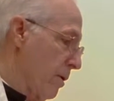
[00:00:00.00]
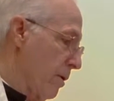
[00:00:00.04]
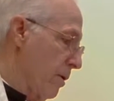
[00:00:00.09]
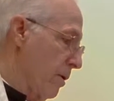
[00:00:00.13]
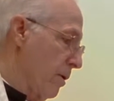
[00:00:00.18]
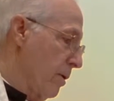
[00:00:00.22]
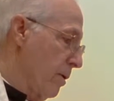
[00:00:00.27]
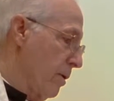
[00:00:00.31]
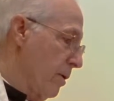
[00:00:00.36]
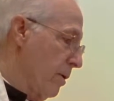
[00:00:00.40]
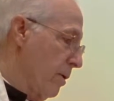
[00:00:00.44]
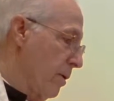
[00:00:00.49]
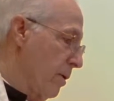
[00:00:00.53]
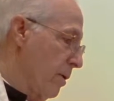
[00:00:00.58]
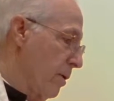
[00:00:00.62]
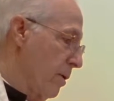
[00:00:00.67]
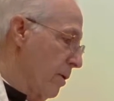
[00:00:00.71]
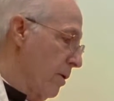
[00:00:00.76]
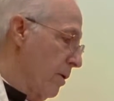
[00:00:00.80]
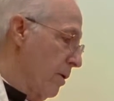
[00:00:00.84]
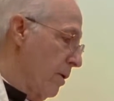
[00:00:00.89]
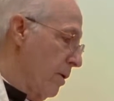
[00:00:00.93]

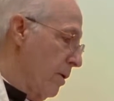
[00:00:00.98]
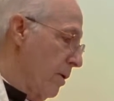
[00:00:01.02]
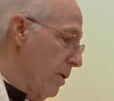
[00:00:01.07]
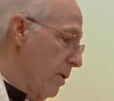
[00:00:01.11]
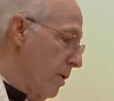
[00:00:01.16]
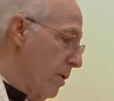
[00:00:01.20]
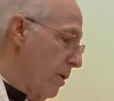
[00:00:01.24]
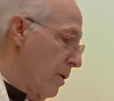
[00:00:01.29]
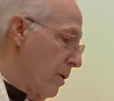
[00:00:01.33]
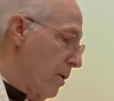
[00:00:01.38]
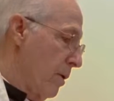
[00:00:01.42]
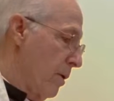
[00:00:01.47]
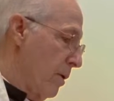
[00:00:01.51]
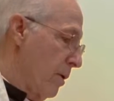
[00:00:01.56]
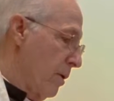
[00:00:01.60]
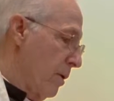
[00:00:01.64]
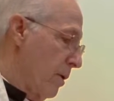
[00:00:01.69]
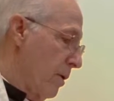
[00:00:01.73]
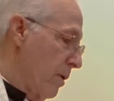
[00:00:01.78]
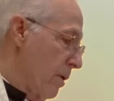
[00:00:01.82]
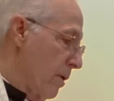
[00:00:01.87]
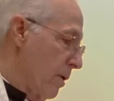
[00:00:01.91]

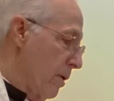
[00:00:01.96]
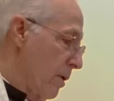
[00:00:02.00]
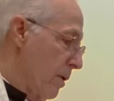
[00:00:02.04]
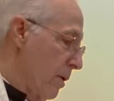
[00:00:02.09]
Nothing is said.